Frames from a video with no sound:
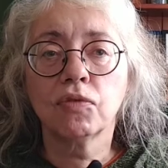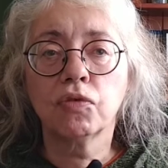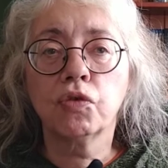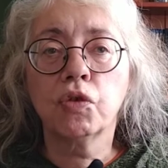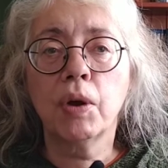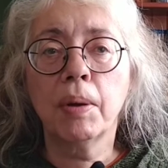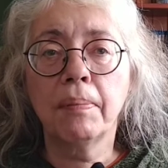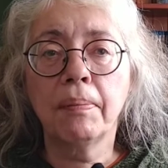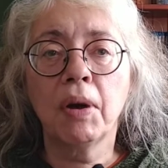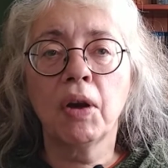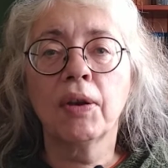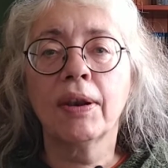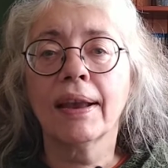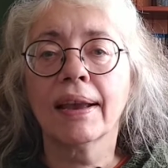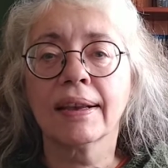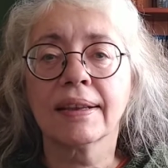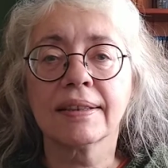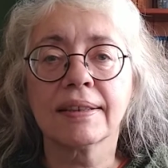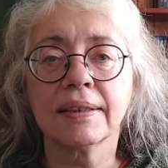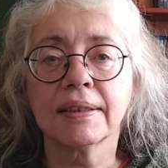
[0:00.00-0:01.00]
Remote
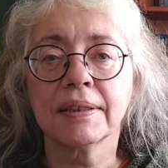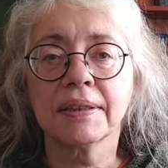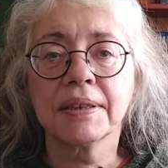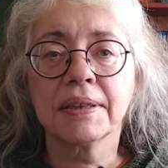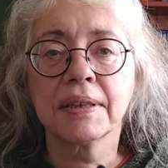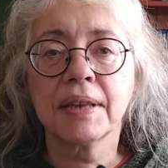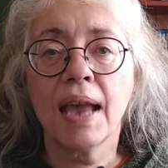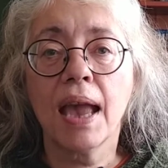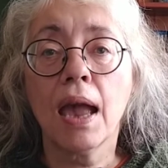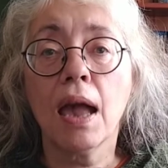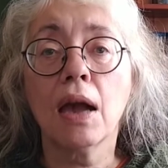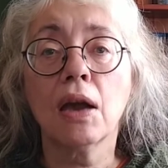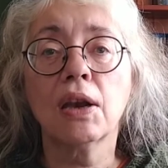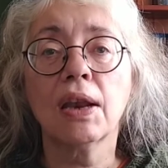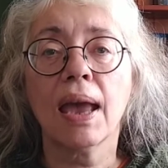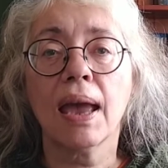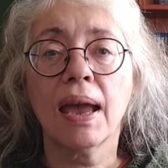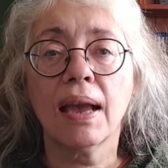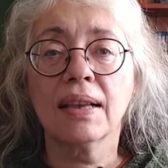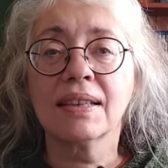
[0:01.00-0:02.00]
access. How
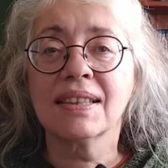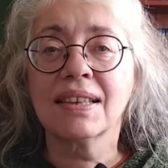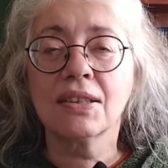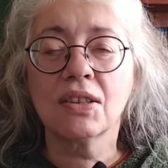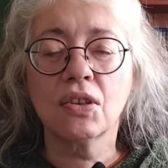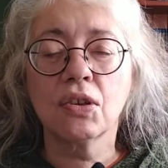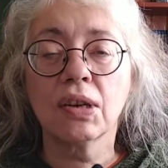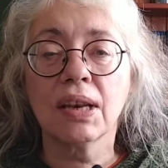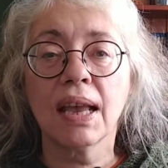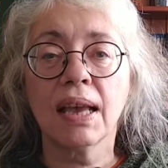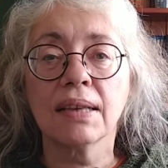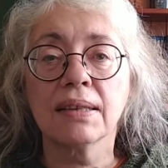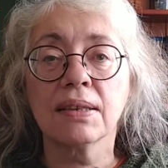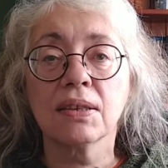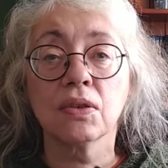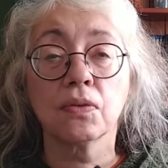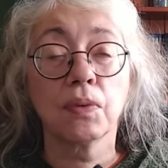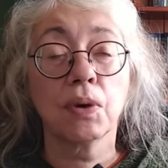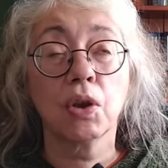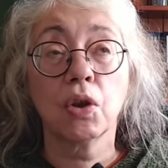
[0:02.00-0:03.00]
to access your N A
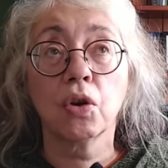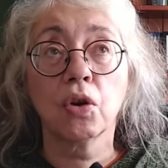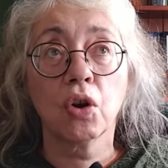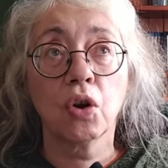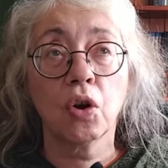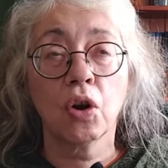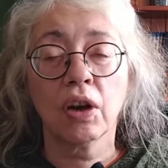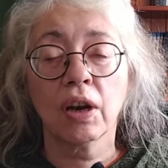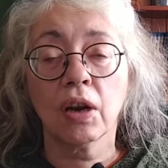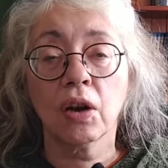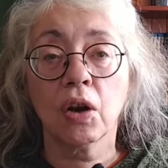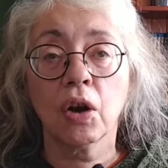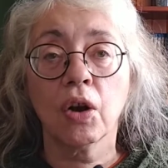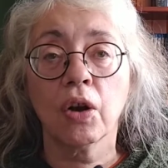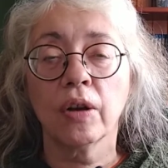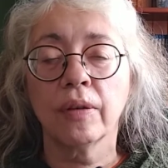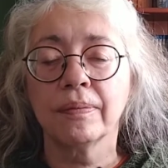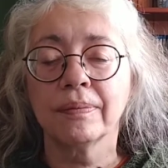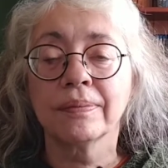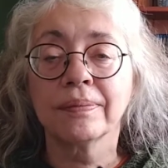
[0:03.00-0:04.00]
Ses when you're not at
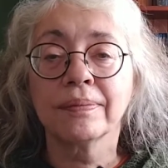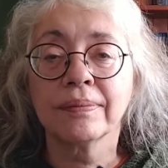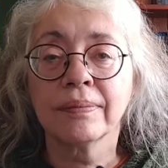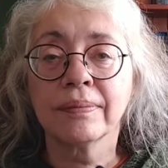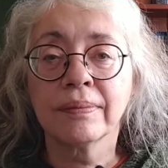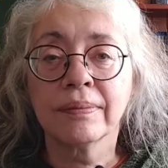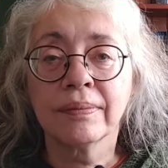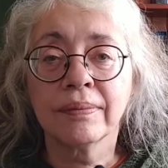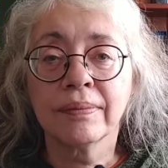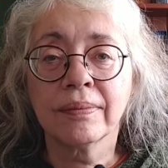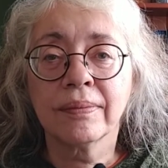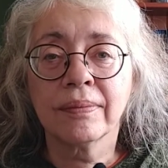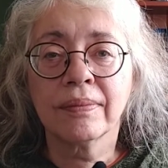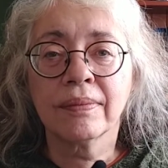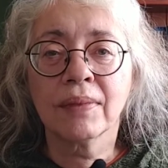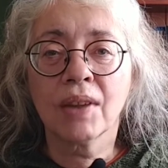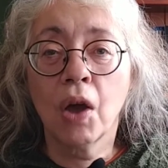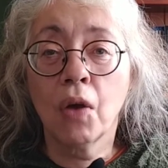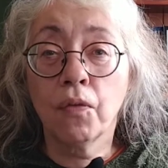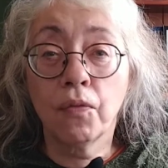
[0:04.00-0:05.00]
home.
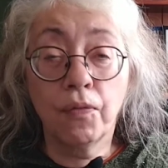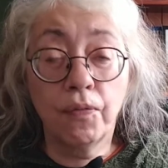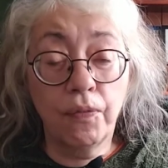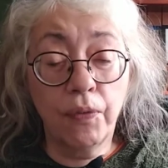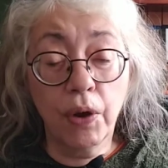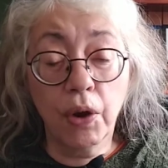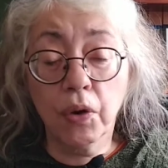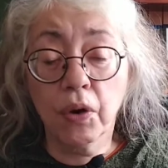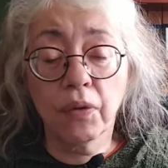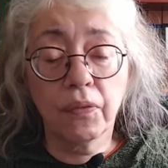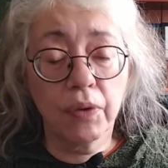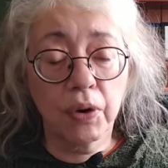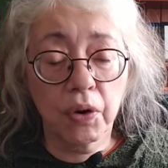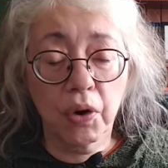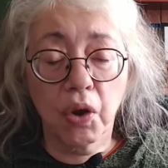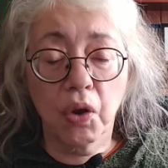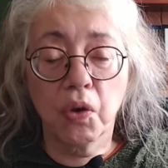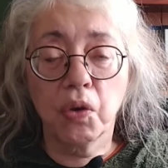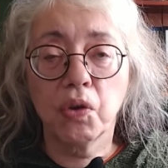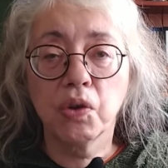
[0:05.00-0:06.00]
Very,
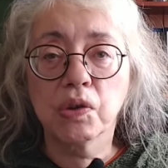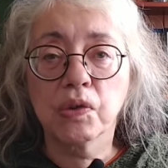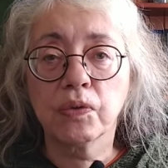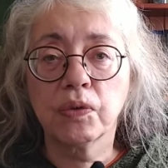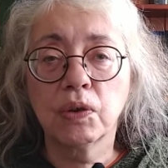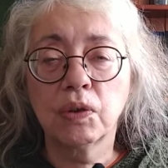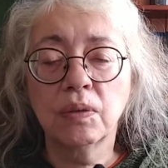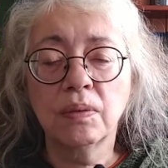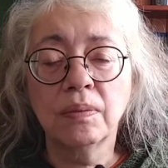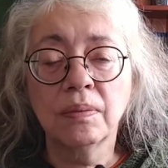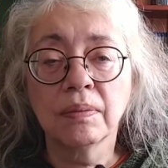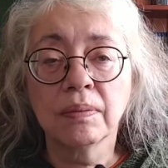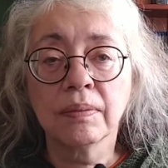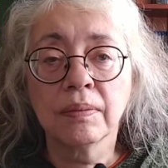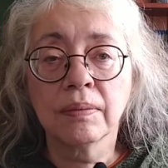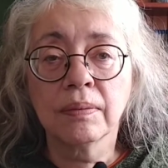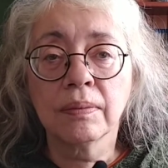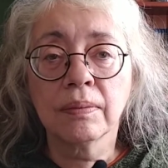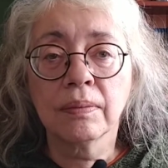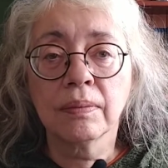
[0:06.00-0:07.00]
very useful
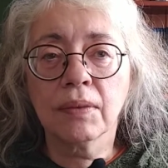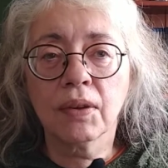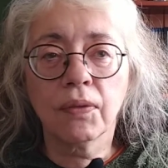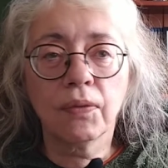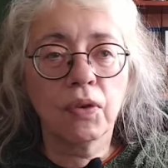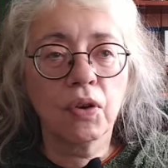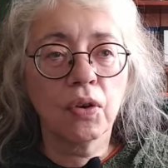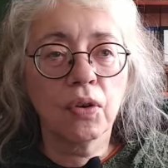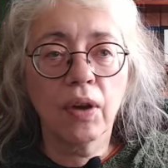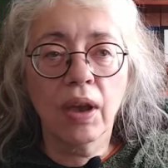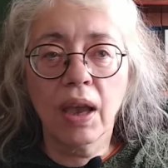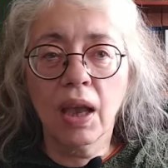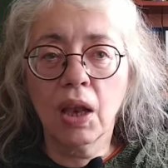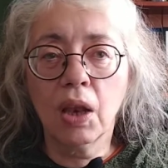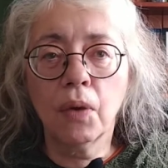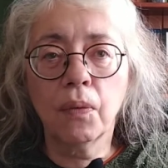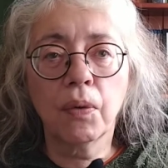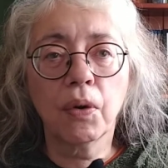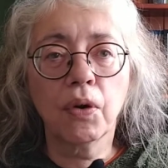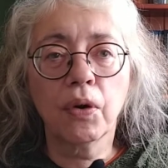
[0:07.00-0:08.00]
if you're
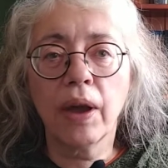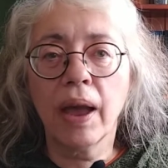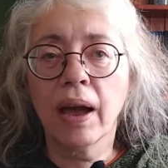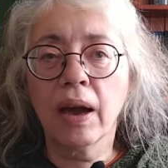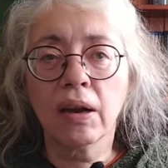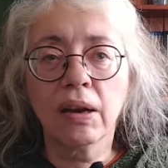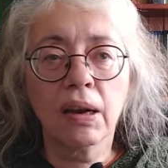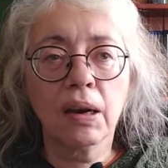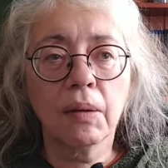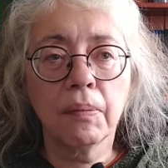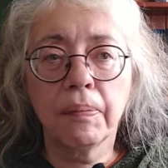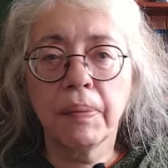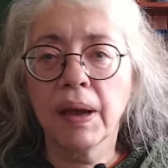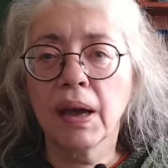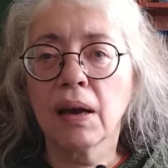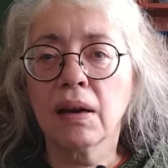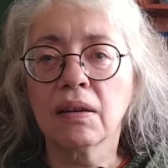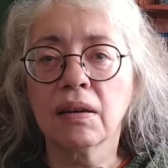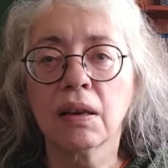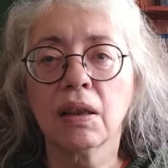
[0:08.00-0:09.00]
anywhere out and
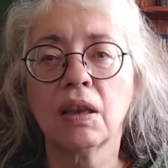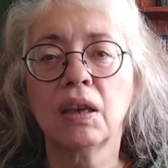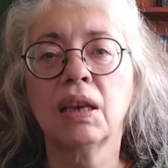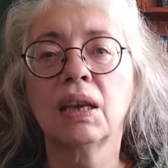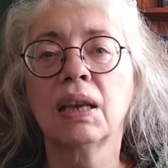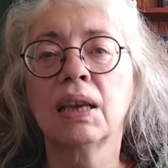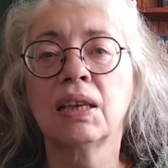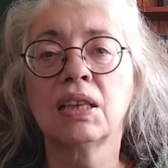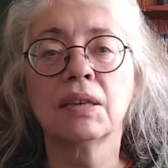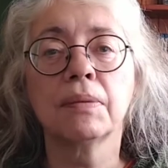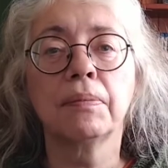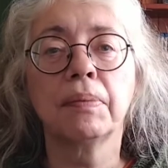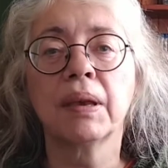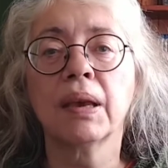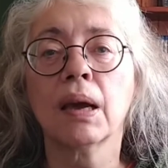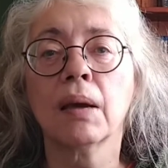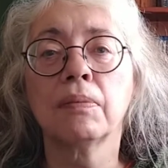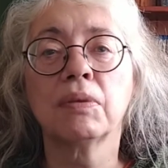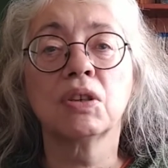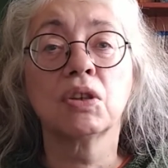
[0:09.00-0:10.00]
about and you need to
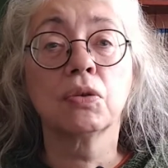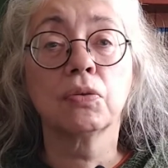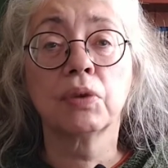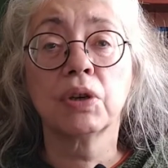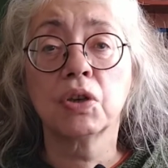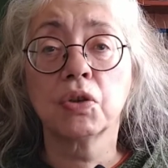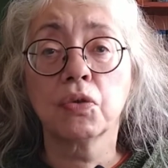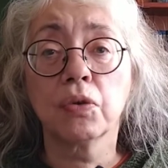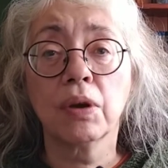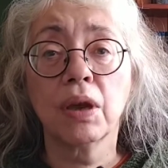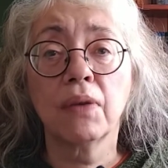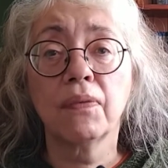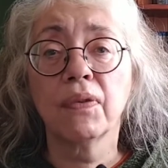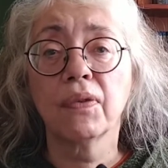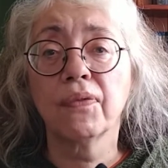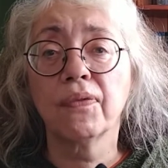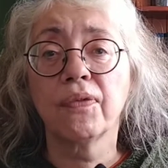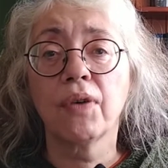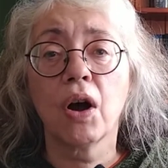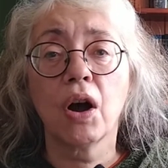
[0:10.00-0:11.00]
be able to retrieve a
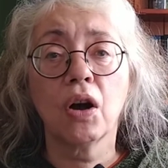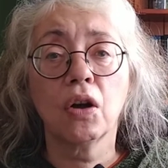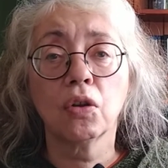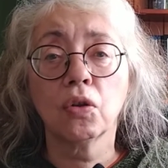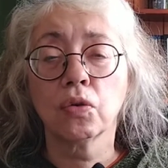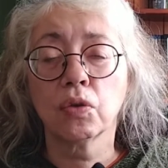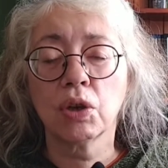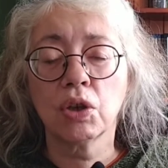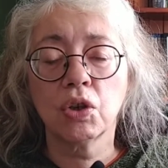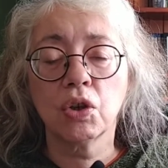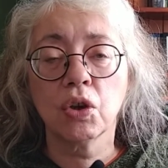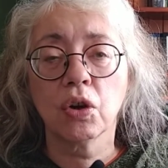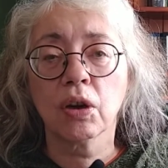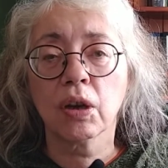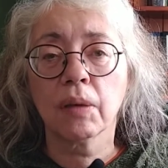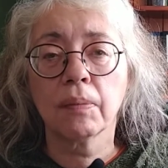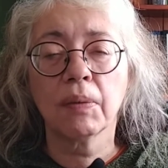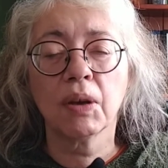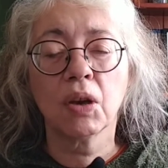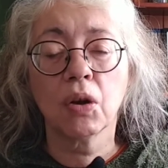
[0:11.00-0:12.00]
file or a
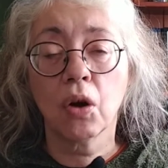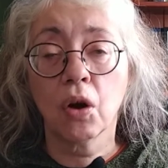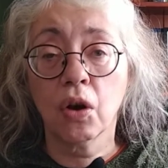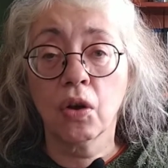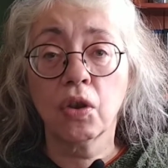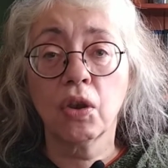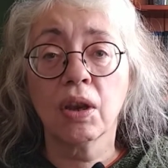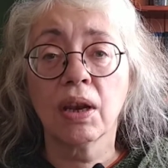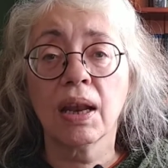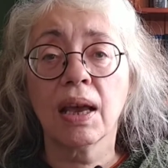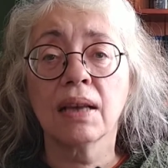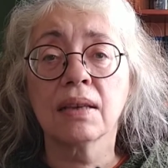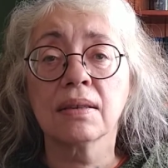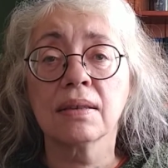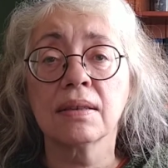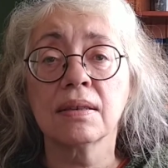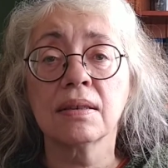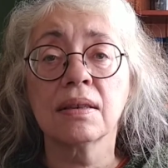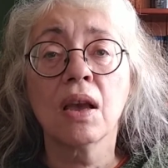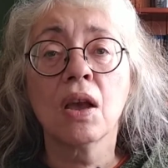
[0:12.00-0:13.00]
document on your N A
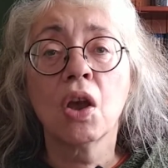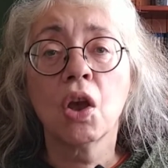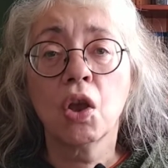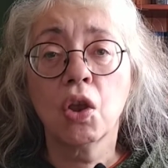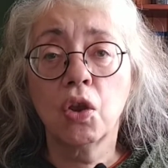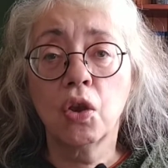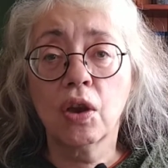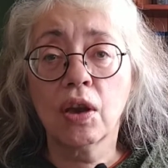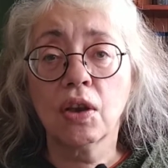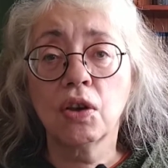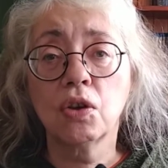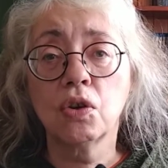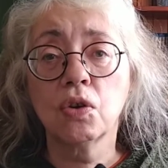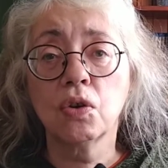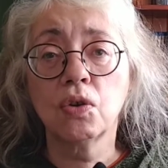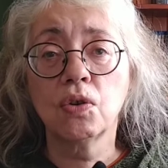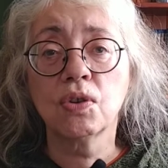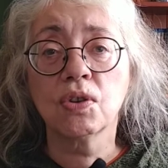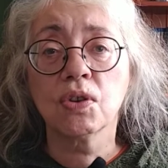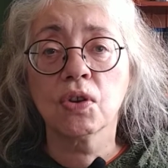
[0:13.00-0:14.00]
Ses, you can
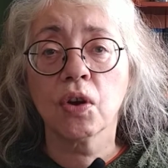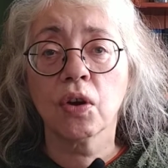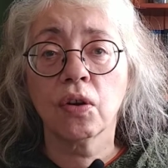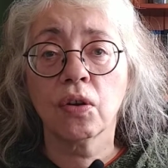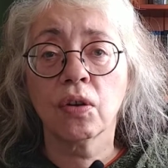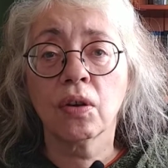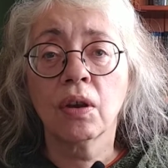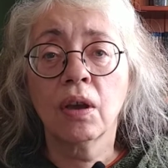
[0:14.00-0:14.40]
do so,